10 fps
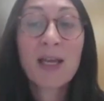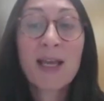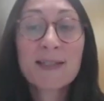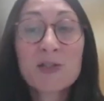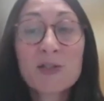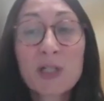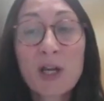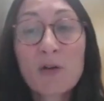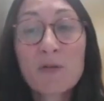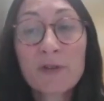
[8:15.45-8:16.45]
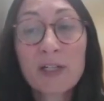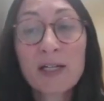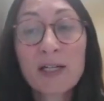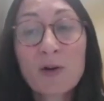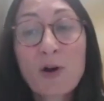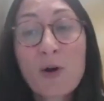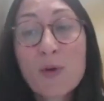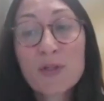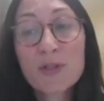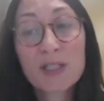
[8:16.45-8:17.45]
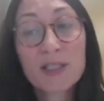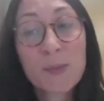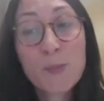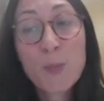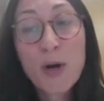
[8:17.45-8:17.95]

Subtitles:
essentially offering a common starting